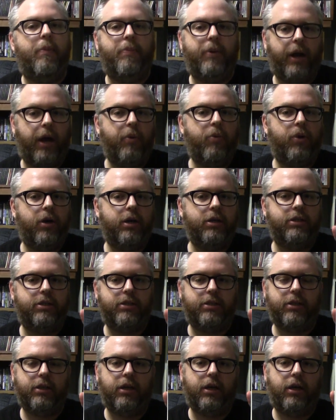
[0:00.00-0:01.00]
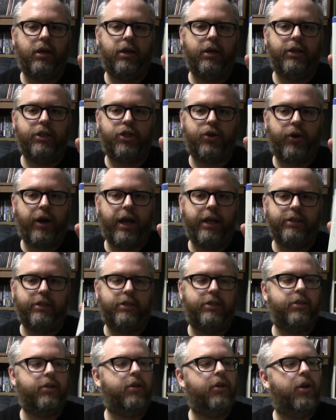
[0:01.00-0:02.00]
But I was uh,
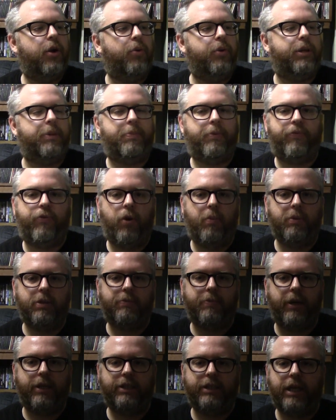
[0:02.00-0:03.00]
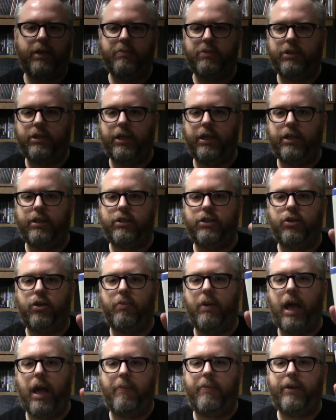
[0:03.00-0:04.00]
entranced with the performance by James Dean, so
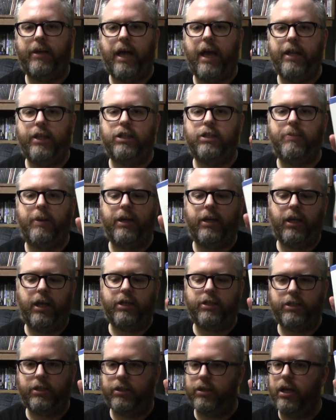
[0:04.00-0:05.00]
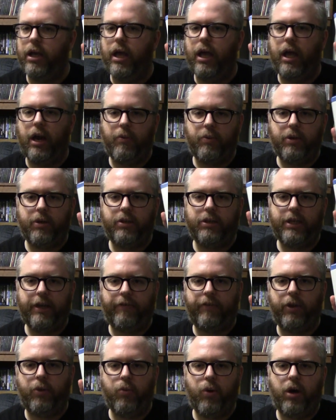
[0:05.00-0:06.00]
I'm happy to add this to my collection, and I would
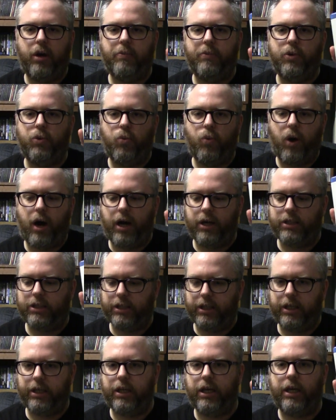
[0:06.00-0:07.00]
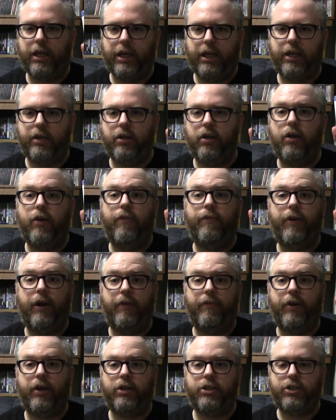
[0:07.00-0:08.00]
definitely welcome to watch it again
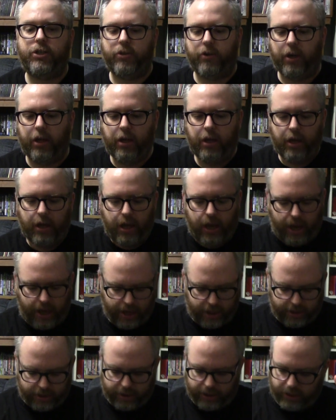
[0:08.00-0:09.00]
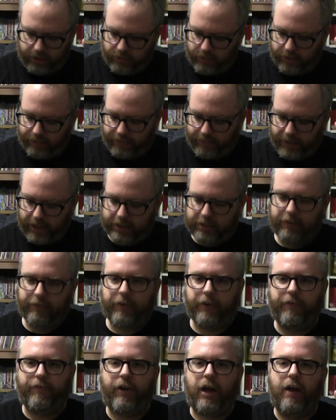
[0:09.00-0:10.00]
very, very soon. And the other one from nineteen
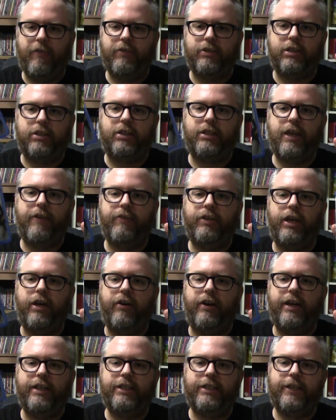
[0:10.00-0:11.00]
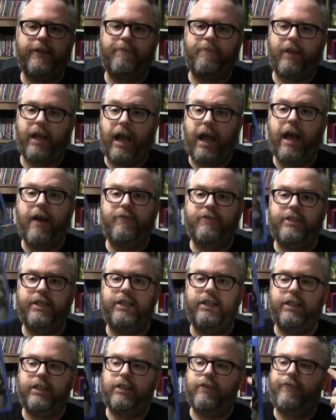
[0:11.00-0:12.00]
fifty-five is A Seven-Year Itch. I have
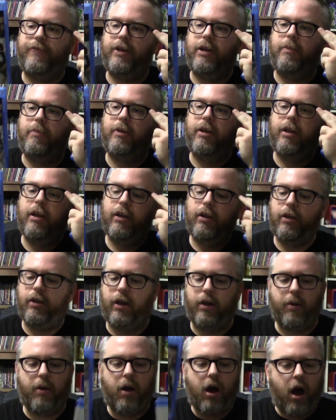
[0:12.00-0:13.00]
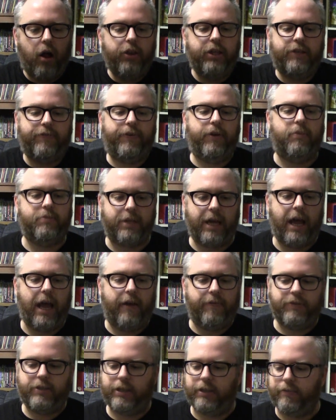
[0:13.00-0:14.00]
seen this film. Uh, all these films I
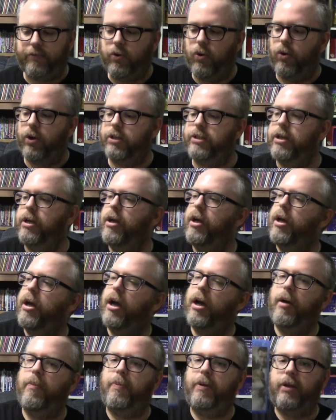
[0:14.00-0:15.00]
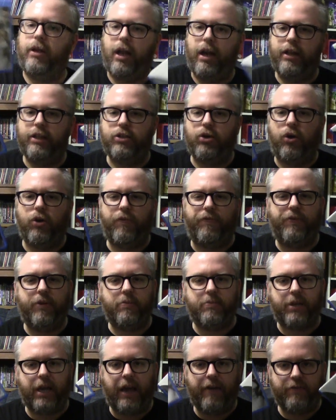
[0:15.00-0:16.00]
have seen, of course, uh, but a lot of these older
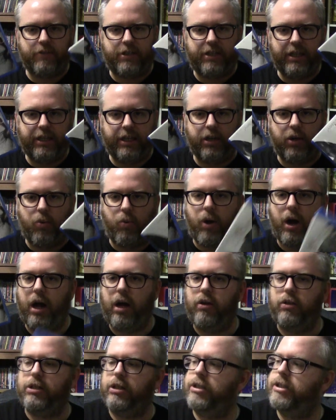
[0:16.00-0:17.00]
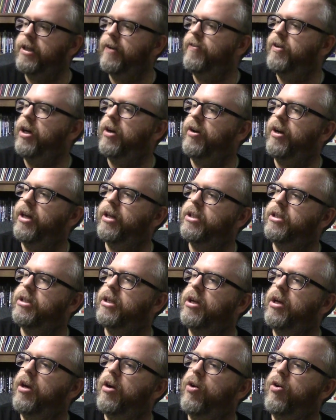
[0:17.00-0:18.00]
films I haven't seen in a while. And The Seven-Year
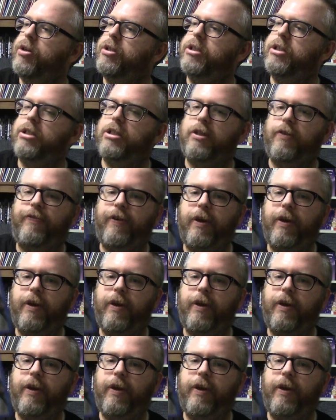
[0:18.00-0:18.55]
Itch, of course, this is the